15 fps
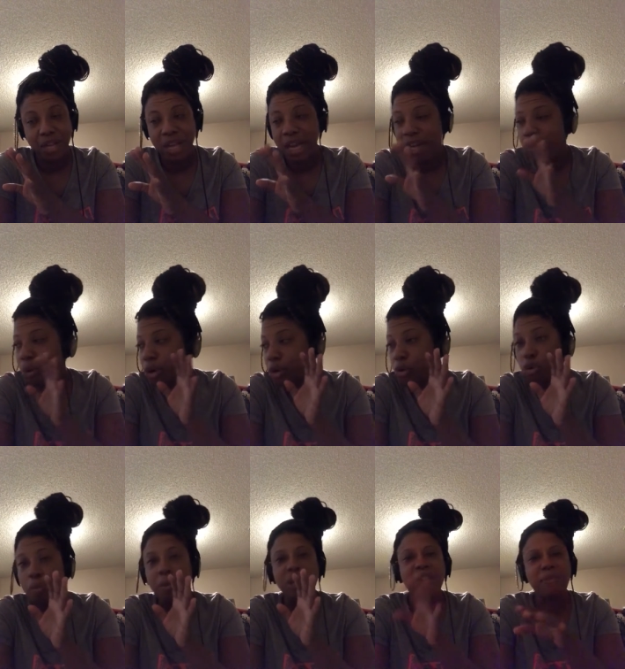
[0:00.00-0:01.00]
How do I know
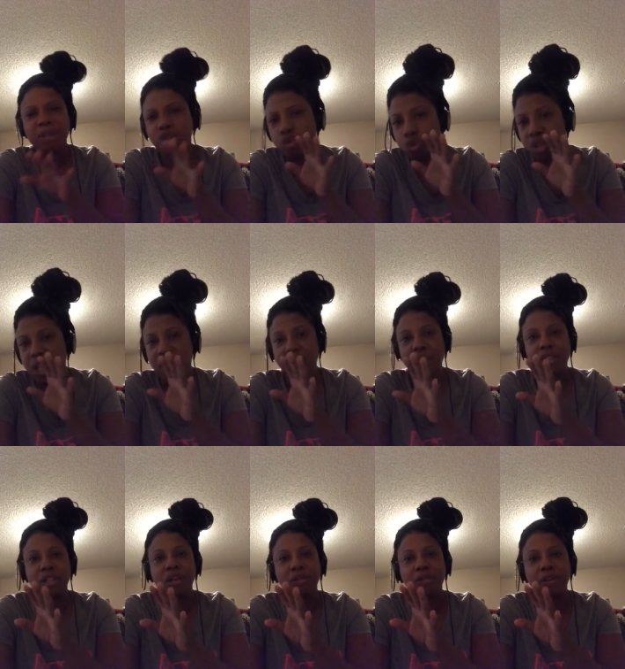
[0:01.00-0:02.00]
you believe? Because you're getting
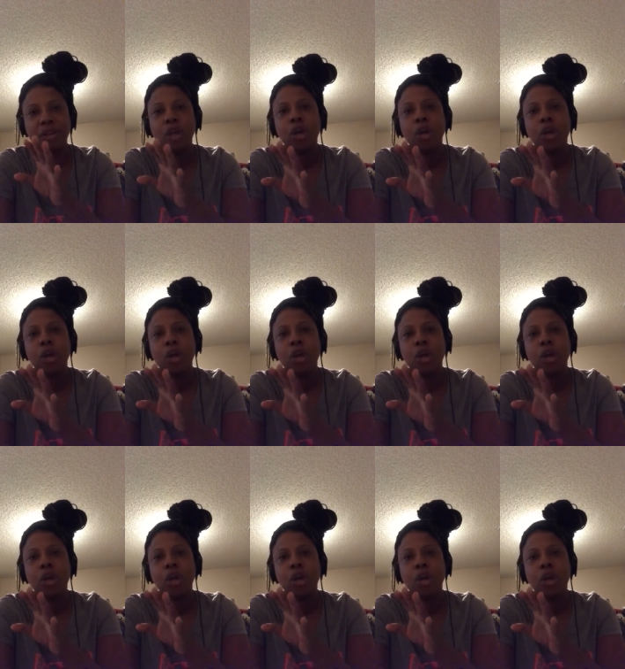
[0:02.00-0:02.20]
stuff.